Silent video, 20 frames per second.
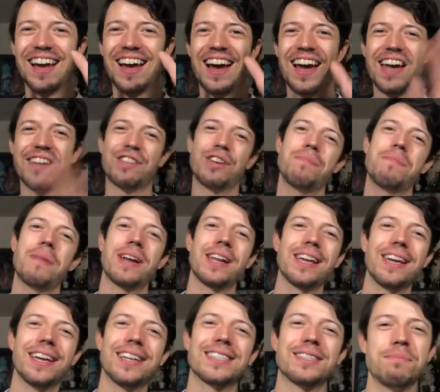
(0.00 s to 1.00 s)
Hi
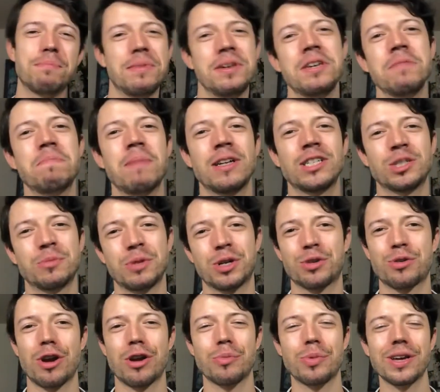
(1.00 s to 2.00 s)
everybody, it's me, Benjamin
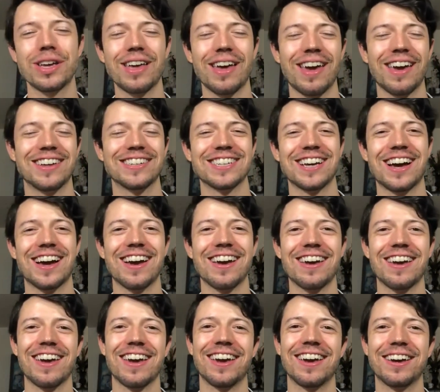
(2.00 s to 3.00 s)
Crudwig, and
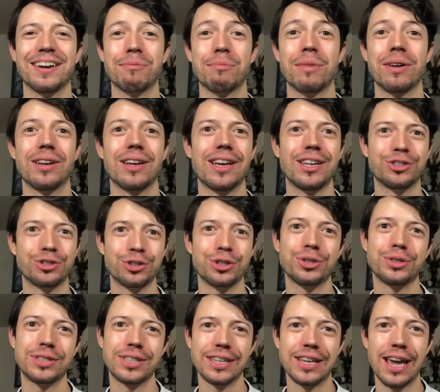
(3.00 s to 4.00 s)
I am
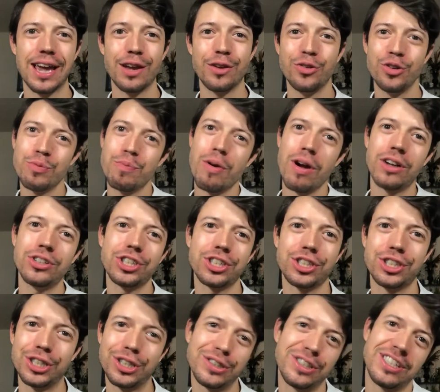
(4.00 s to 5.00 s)
introducing a new
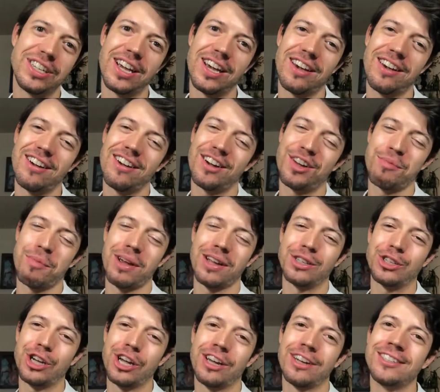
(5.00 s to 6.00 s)
project to you today on my
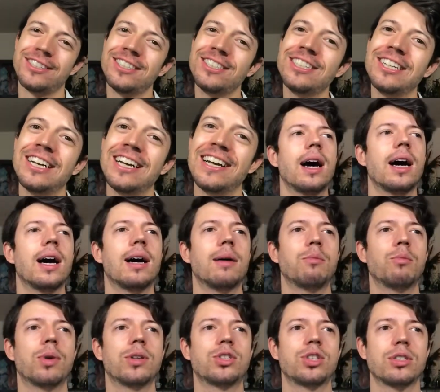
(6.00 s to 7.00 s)
channel,
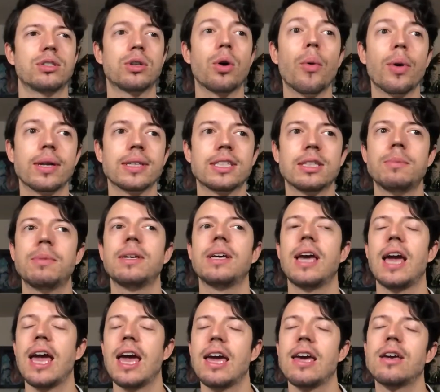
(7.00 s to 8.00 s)
which is going to
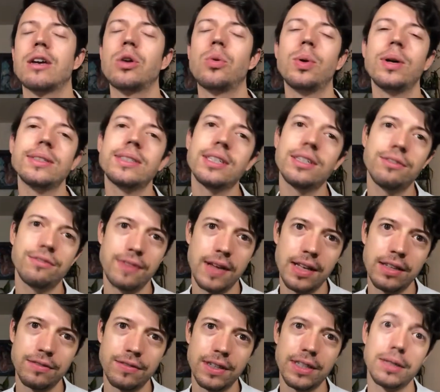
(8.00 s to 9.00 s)
be a quilted
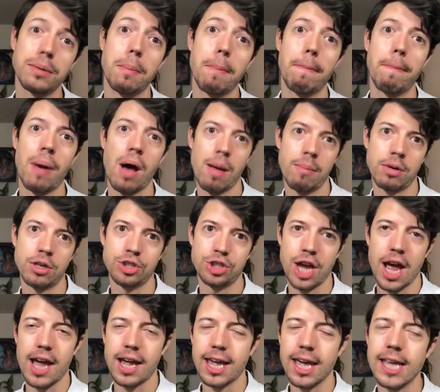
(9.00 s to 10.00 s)
velvet bomber
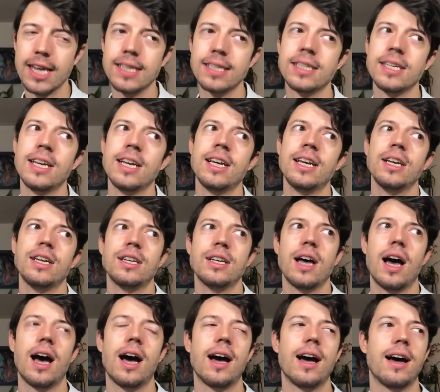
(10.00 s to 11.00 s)
jacket.
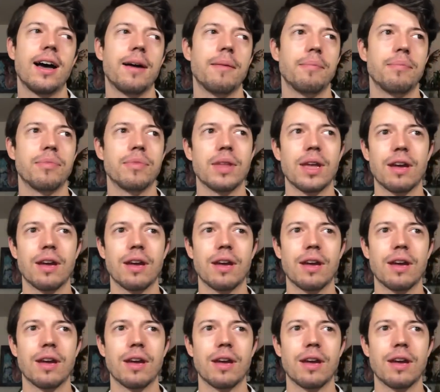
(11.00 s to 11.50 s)
I